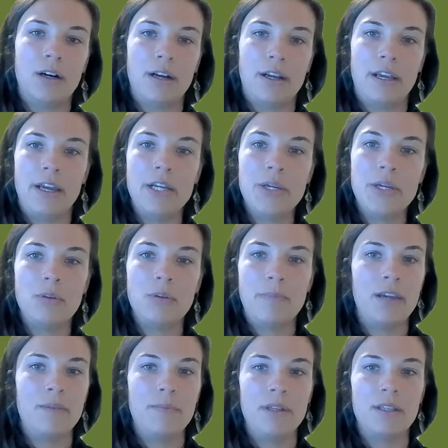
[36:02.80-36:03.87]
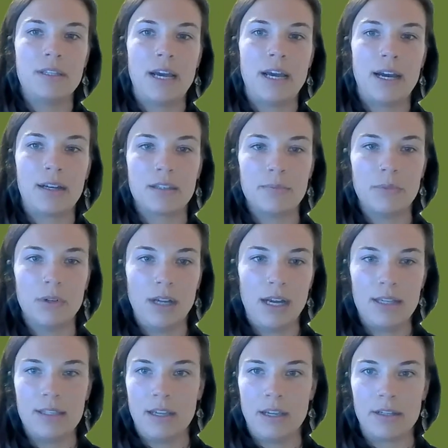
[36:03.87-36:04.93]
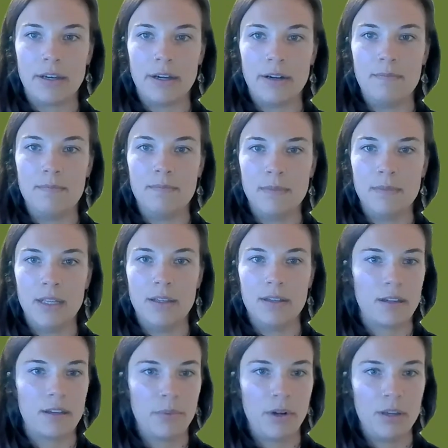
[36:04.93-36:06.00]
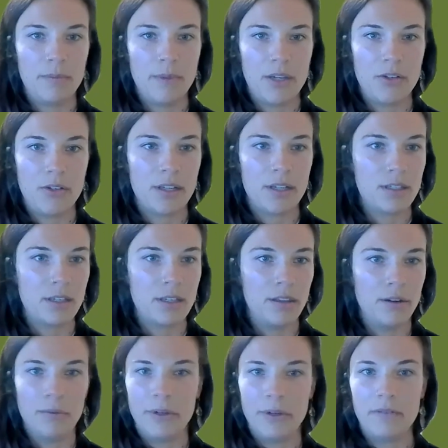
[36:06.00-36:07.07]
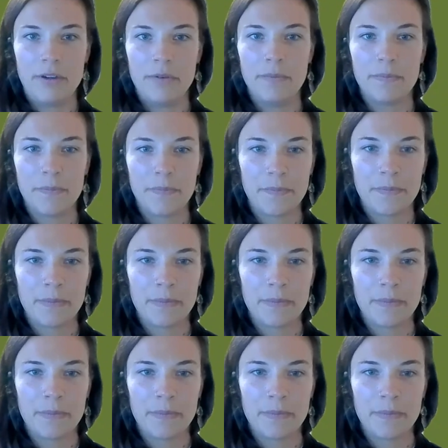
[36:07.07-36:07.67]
are annual payments taxable as income? And this could probably be addressed to either one of you.